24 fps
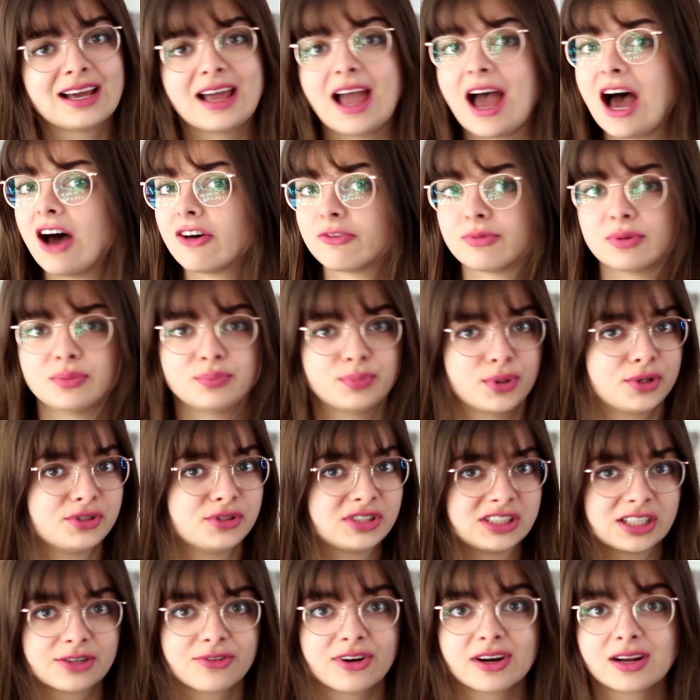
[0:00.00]
I have been
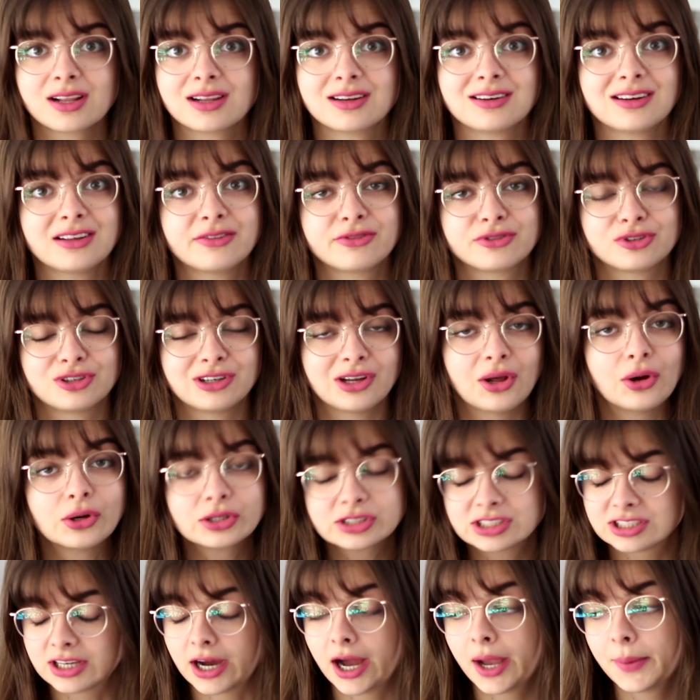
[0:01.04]
posting regularly for a long
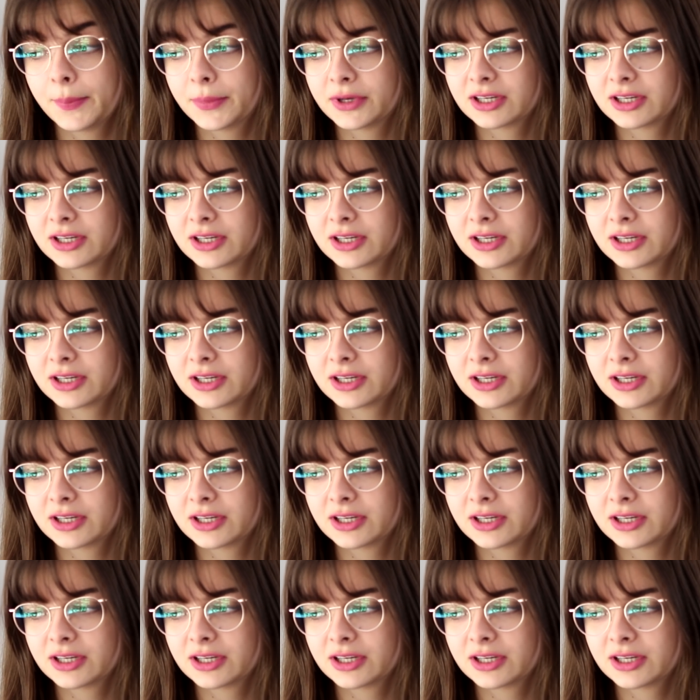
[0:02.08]
time,